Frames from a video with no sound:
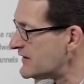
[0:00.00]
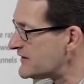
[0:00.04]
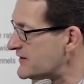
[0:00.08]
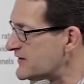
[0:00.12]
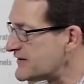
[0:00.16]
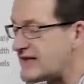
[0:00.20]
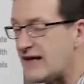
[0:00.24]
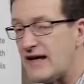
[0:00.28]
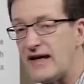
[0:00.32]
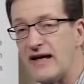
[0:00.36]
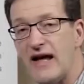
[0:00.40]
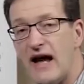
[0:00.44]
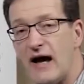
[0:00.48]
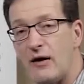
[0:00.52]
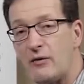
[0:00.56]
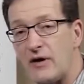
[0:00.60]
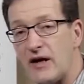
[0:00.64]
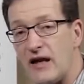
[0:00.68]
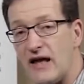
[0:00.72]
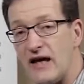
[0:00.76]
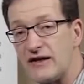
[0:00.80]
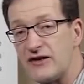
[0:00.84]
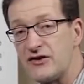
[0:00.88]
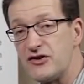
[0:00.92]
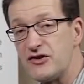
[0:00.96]
Today I
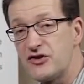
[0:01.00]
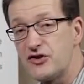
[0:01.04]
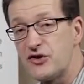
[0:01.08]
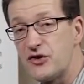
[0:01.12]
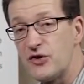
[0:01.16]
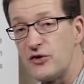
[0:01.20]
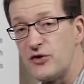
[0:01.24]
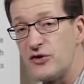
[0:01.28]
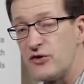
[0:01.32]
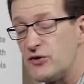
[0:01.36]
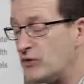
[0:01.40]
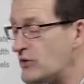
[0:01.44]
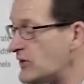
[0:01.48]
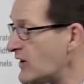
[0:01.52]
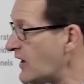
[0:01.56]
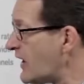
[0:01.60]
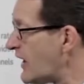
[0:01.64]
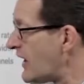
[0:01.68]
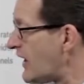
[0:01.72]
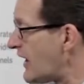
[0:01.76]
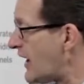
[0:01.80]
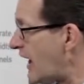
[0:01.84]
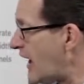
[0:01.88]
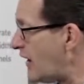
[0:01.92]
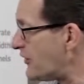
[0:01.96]
would like to show you
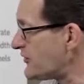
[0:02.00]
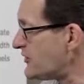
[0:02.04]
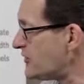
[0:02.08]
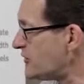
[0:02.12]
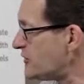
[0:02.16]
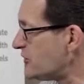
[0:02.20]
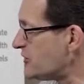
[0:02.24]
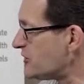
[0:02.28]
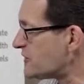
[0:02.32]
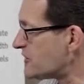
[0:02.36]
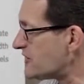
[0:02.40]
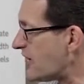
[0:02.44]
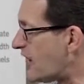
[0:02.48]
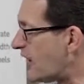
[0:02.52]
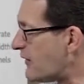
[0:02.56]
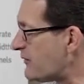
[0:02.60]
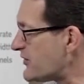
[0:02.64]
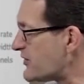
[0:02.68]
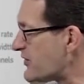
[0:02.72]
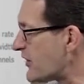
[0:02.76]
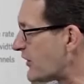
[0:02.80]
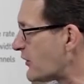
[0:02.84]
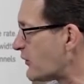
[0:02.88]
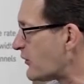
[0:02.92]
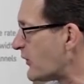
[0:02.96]
how to use an
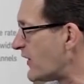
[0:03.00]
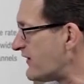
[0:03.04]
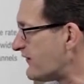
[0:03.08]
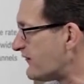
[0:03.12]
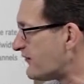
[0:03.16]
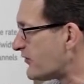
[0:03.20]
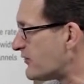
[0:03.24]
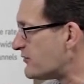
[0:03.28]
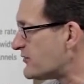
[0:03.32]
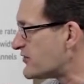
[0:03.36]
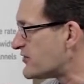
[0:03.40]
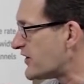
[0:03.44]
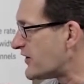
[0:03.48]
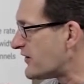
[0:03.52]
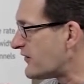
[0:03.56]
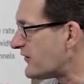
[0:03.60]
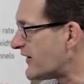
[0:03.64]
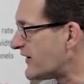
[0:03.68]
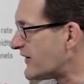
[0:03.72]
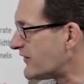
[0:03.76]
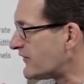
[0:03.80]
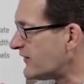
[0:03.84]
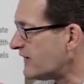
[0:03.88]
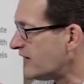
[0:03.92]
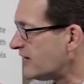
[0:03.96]
arbitrary waveform
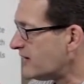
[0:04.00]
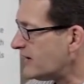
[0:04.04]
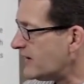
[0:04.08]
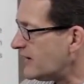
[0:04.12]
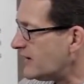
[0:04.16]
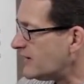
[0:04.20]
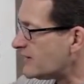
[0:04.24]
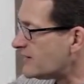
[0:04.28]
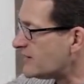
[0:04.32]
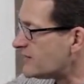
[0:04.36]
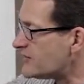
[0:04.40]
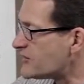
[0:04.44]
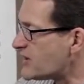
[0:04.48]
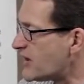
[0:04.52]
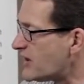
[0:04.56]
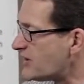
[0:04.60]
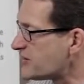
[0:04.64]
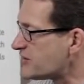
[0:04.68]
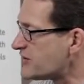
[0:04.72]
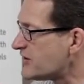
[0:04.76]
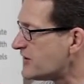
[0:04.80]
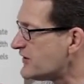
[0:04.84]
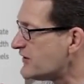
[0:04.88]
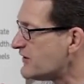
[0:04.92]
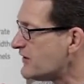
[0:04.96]
generator in
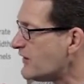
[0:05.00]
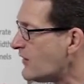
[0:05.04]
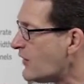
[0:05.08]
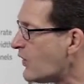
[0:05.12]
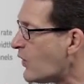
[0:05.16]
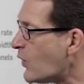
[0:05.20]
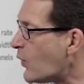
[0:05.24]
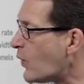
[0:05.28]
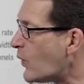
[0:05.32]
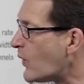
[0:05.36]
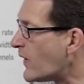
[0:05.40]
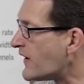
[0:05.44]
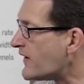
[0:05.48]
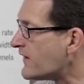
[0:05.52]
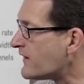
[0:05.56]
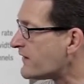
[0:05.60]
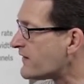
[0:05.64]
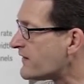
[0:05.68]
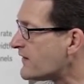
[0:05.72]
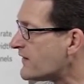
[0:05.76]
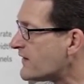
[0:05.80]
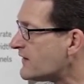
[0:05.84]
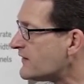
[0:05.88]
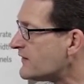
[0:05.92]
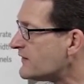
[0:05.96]
conjunction with
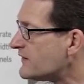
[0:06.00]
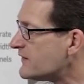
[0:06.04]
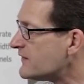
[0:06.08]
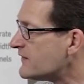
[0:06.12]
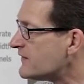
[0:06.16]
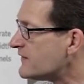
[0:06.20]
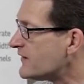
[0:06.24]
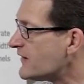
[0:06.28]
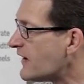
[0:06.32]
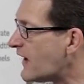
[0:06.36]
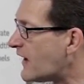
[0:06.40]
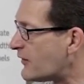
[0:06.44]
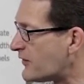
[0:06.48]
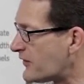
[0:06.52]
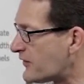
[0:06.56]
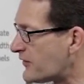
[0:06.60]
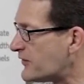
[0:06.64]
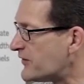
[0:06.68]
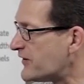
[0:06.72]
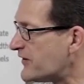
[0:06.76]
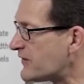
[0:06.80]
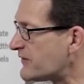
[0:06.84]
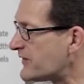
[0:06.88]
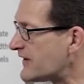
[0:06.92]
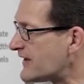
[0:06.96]
our
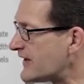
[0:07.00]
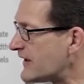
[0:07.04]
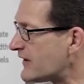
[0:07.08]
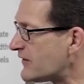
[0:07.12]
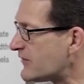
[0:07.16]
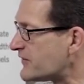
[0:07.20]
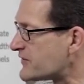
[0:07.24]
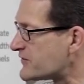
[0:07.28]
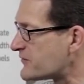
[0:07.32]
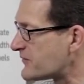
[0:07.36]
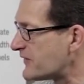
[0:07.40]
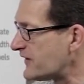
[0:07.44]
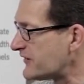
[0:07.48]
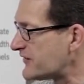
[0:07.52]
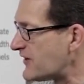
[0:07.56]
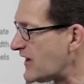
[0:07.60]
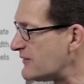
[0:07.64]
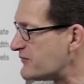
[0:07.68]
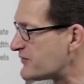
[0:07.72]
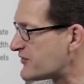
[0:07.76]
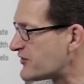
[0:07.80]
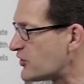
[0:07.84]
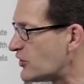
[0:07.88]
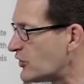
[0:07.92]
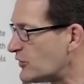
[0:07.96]
33 GHz
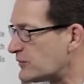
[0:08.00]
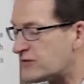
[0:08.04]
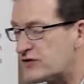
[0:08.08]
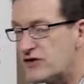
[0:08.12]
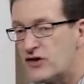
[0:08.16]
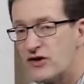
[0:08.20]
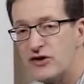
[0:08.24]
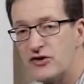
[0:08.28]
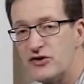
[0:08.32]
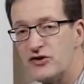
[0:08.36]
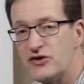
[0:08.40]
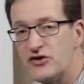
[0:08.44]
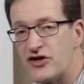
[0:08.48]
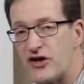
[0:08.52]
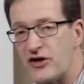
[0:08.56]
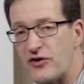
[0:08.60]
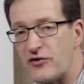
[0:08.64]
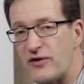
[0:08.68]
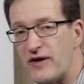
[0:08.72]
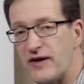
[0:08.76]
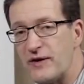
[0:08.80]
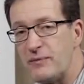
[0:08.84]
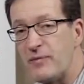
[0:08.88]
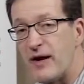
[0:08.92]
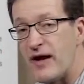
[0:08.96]
real-time scopes to
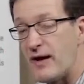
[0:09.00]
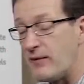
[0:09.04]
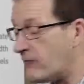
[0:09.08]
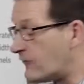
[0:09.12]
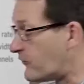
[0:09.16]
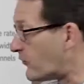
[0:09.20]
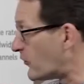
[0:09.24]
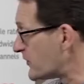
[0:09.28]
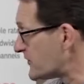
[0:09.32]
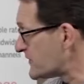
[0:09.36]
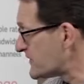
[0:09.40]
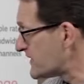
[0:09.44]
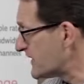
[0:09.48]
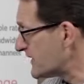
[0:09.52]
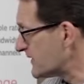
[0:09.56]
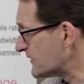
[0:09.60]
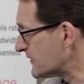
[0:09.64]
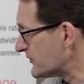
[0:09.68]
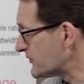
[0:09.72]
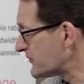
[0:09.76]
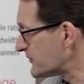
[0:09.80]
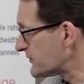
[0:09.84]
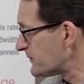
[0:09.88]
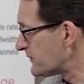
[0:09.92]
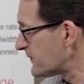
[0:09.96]
generate PAM4
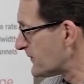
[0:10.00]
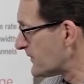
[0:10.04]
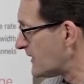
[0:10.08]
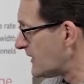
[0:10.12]
signals.